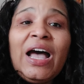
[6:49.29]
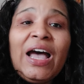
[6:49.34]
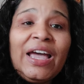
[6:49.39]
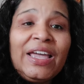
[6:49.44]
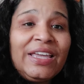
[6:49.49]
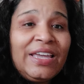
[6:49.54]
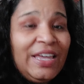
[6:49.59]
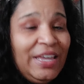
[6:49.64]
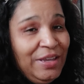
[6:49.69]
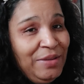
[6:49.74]

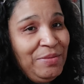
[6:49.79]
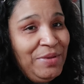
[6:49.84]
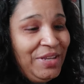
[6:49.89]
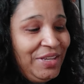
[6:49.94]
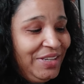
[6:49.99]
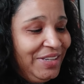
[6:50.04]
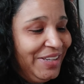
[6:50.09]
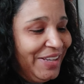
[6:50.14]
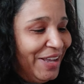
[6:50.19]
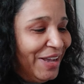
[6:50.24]
I
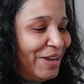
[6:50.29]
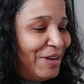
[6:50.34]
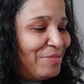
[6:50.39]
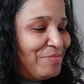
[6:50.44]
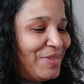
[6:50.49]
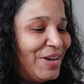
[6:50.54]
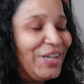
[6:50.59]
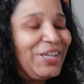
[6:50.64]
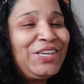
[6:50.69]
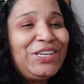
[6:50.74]

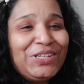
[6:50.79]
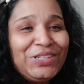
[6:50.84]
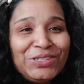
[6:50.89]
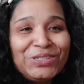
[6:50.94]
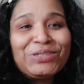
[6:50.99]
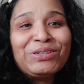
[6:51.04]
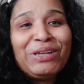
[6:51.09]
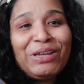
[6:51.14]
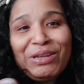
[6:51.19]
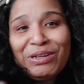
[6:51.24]
am a
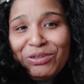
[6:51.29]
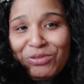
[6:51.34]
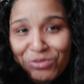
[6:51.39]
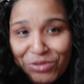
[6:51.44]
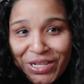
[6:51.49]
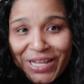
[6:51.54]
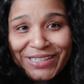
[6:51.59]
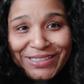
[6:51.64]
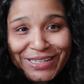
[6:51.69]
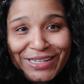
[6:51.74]
healer, a
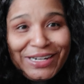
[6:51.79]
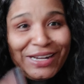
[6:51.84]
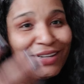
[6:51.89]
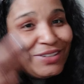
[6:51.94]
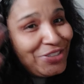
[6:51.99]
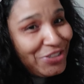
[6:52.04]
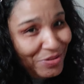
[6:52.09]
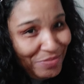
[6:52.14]
curandera,